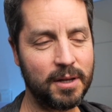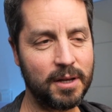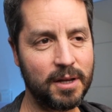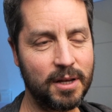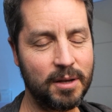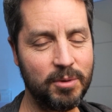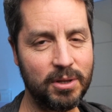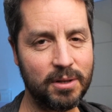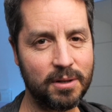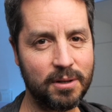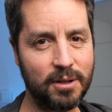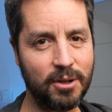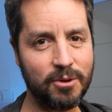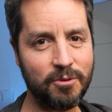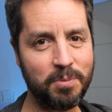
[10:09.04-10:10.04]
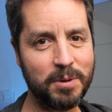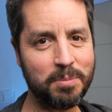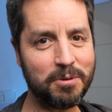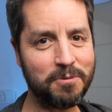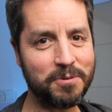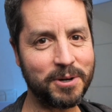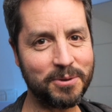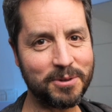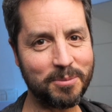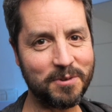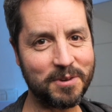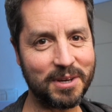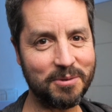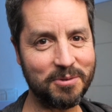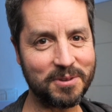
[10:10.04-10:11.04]
I mean, a lot of people found
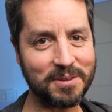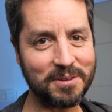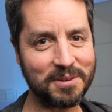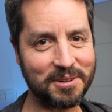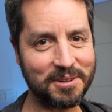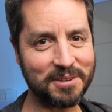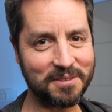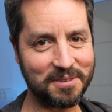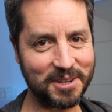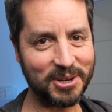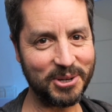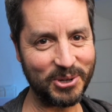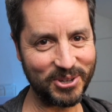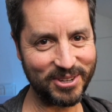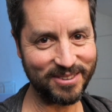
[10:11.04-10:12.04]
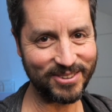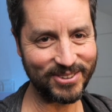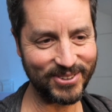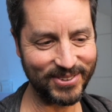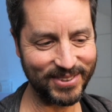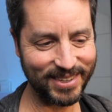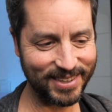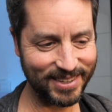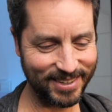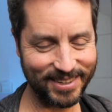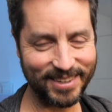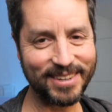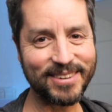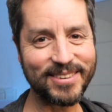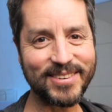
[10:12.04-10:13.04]
themselves in the darkest hour,
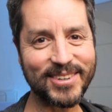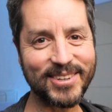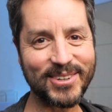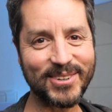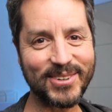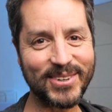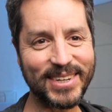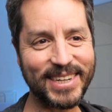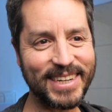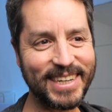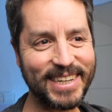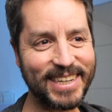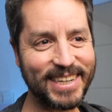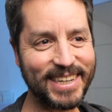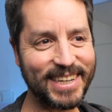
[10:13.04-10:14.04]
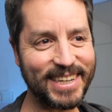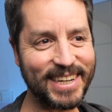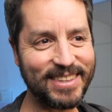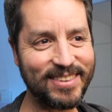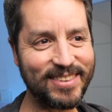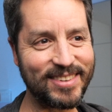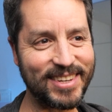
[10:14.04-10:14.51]
so let's